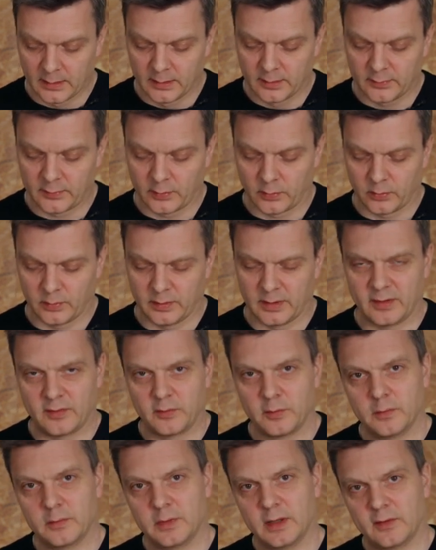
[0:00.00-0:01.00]
So
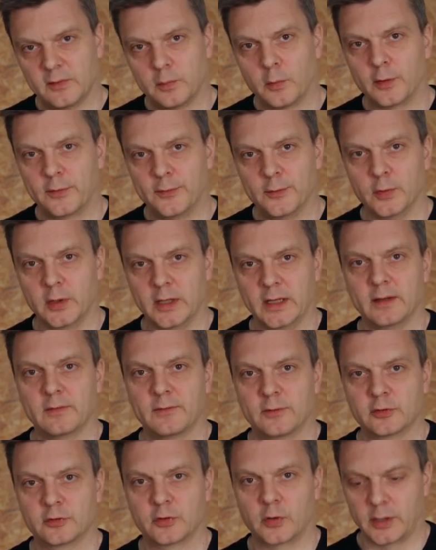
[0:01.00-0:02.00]
it's more fruity
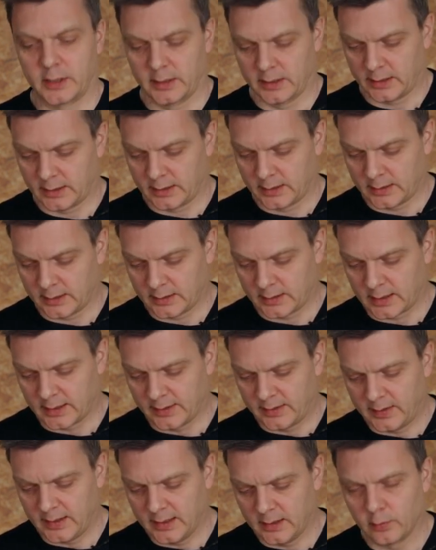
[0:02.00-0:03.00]
for sure. And I
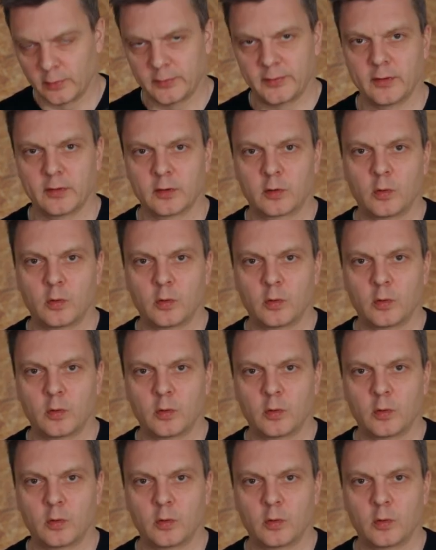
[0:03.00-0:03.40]
think also the